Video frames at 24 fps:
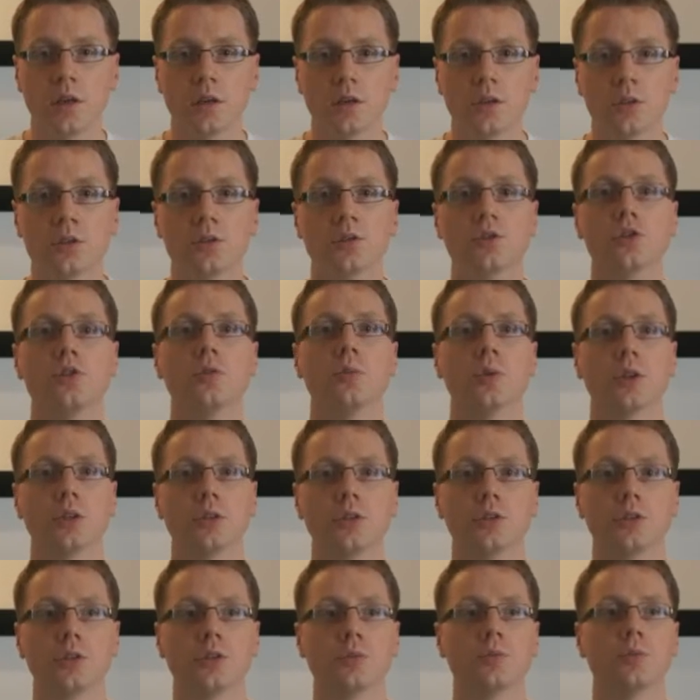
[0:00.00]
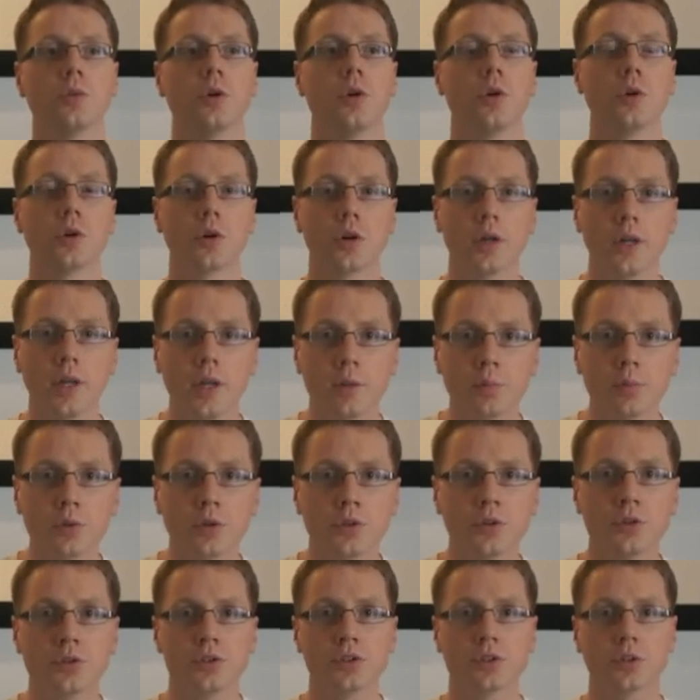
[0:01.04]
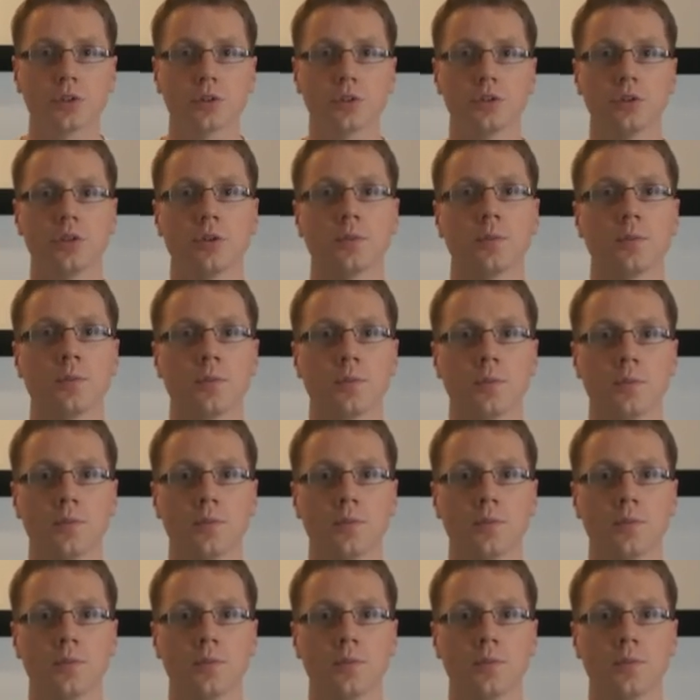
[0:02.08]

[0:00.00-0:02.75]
a consumer good or a producer good.